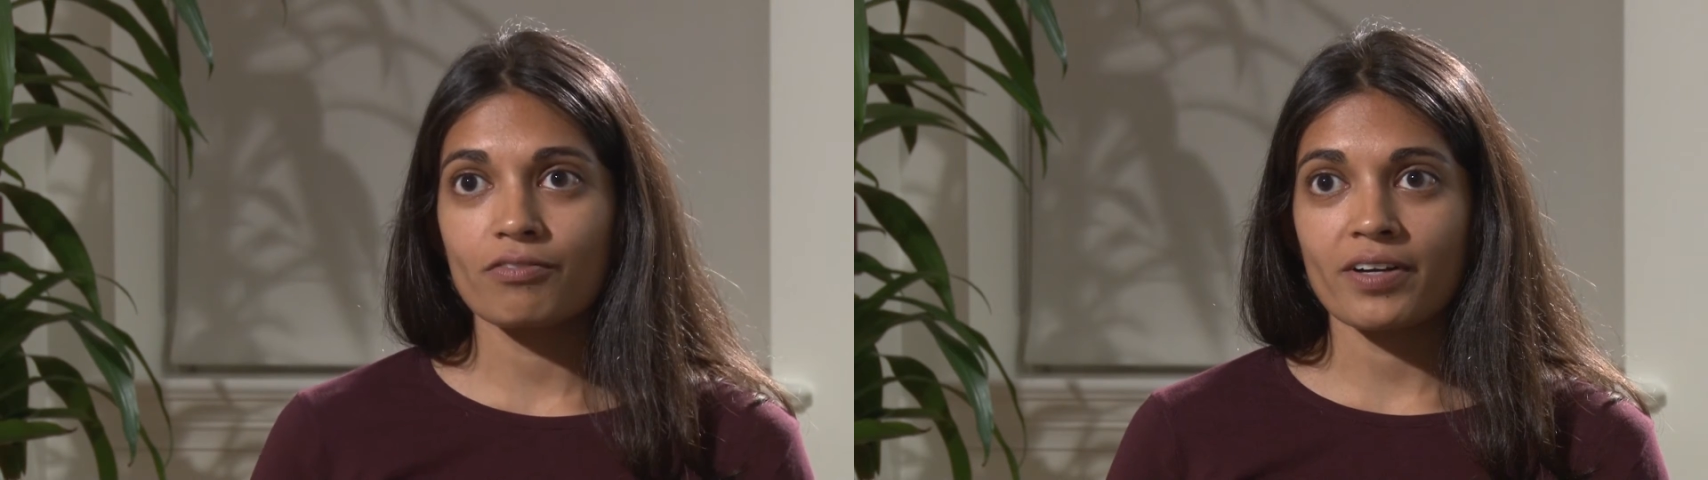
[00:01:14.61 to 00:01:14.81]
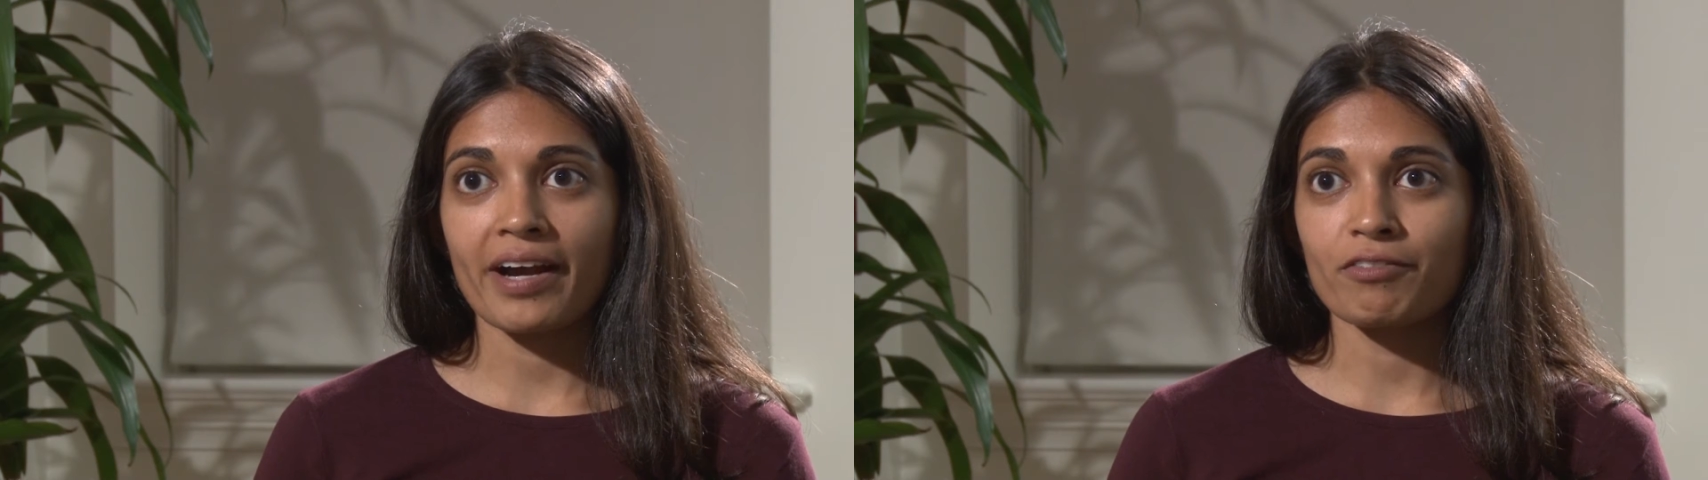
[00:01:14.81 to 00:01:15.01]

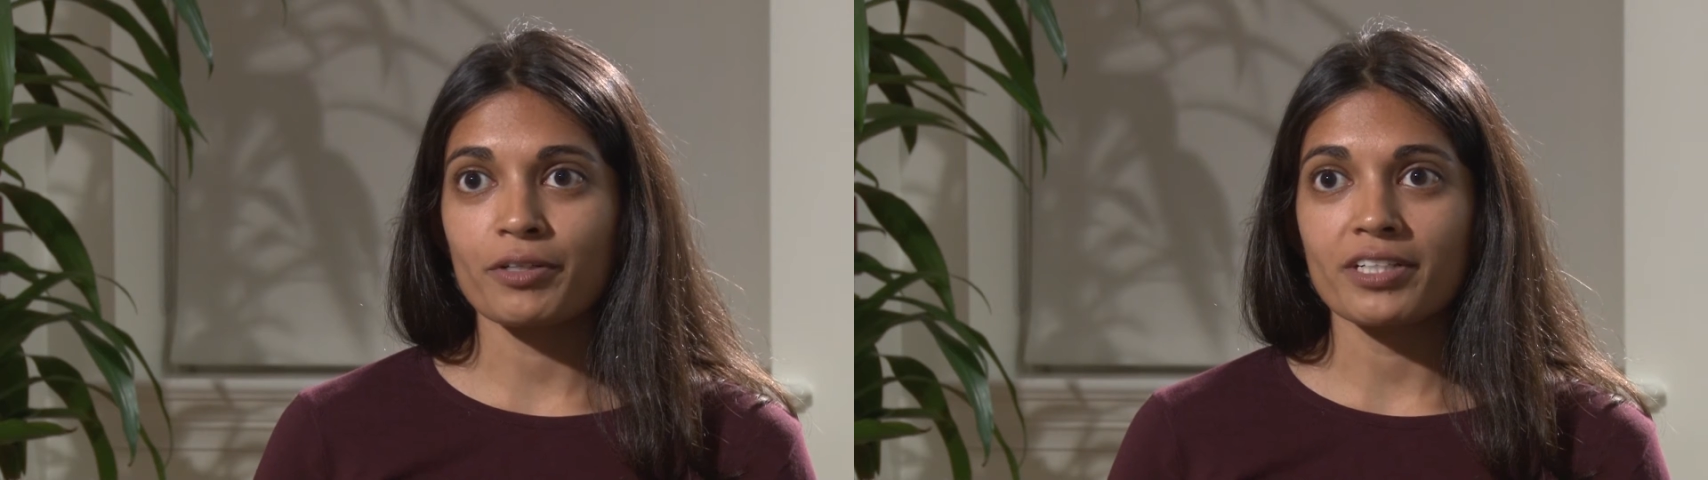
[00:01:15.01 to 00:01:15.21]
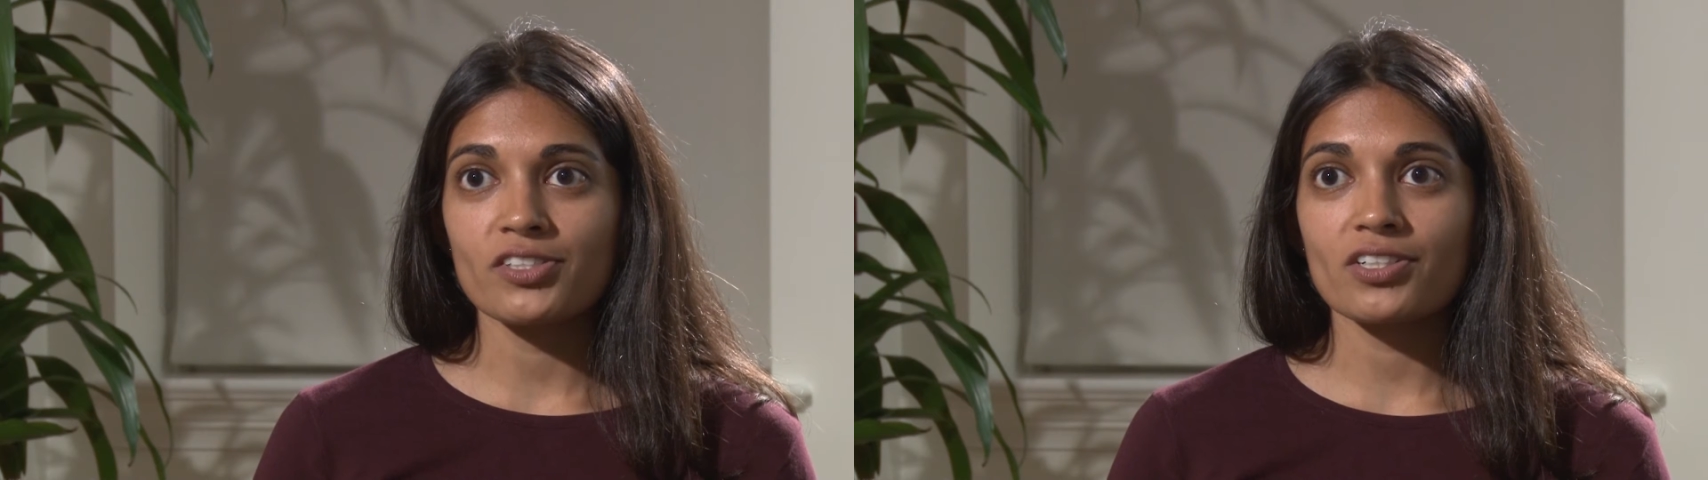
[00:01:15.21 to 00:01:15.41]
for every
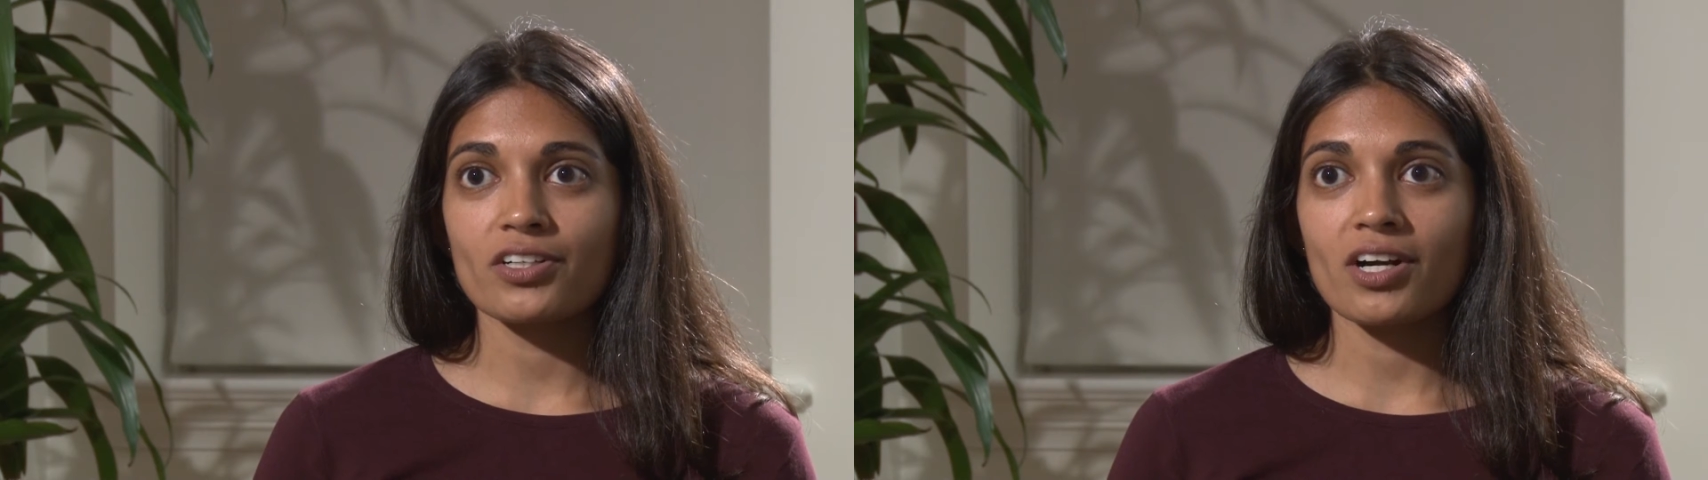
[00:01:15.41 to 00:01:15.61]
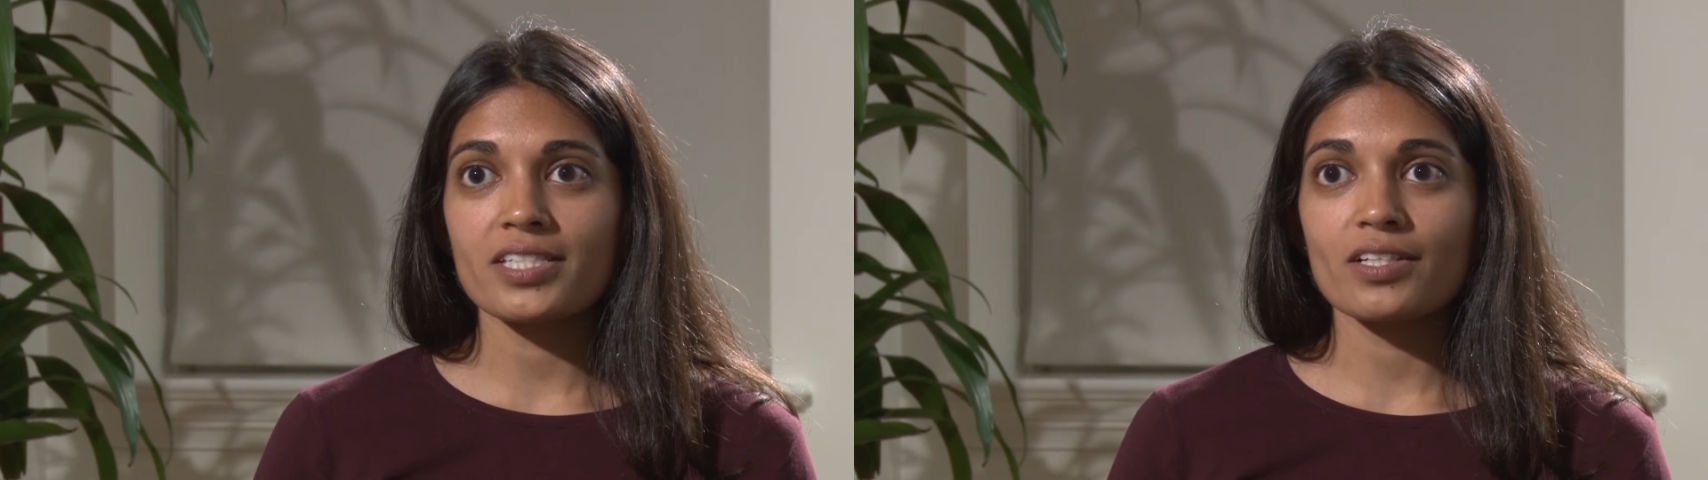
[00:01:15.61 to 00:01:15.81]
region
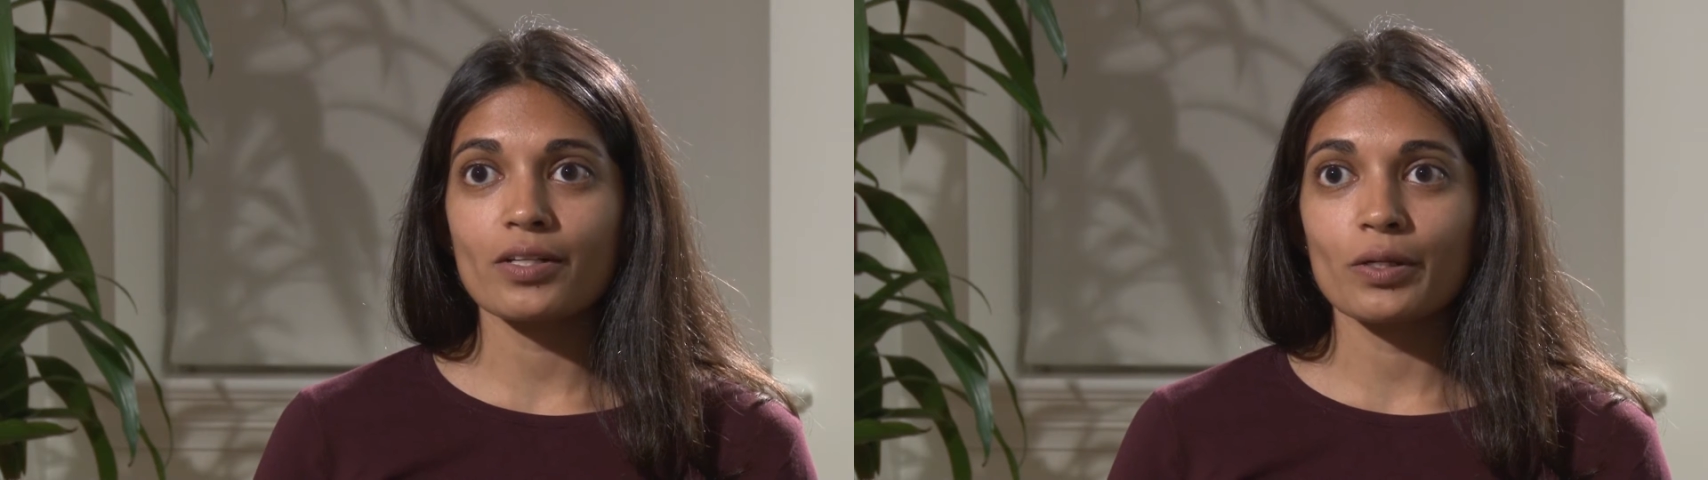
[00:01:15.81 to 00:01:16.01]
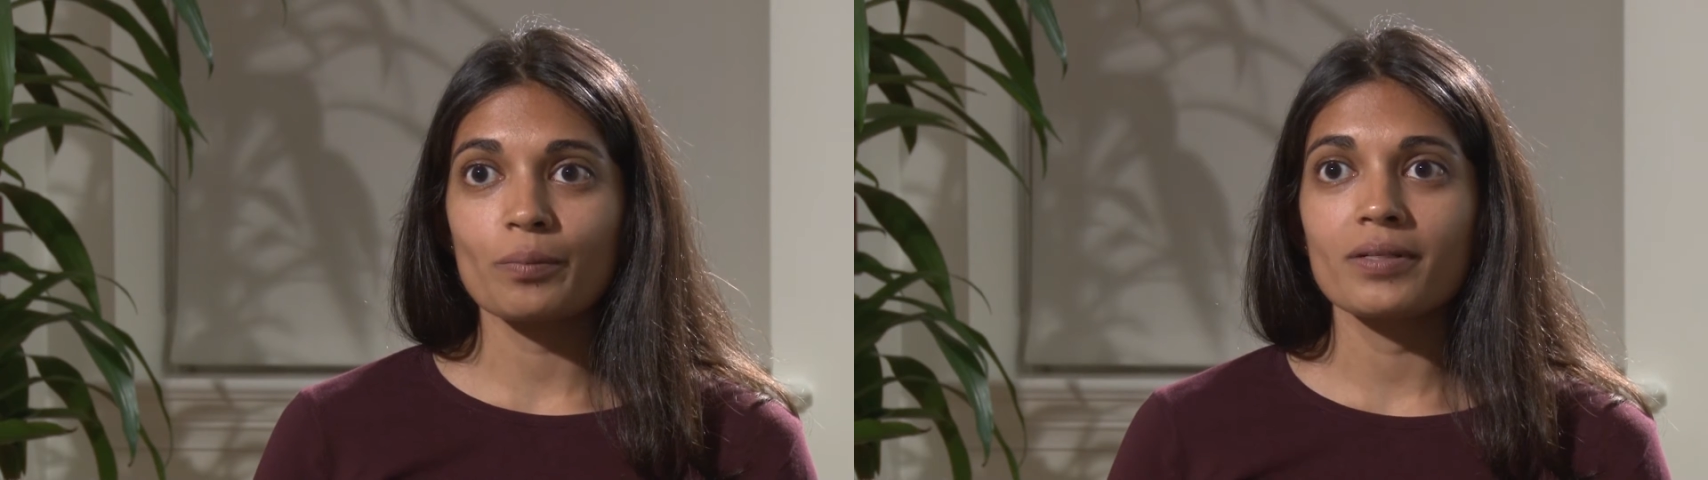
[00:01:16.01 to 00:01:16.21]
across the
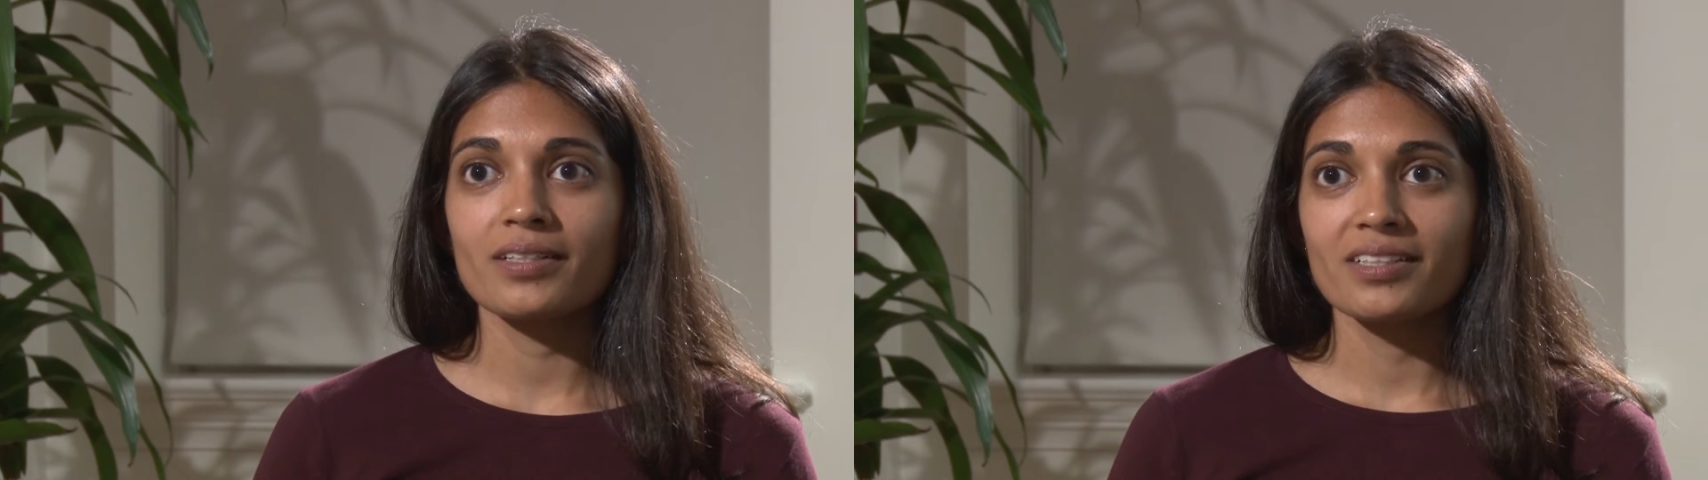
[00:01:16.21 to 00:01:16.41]
globe.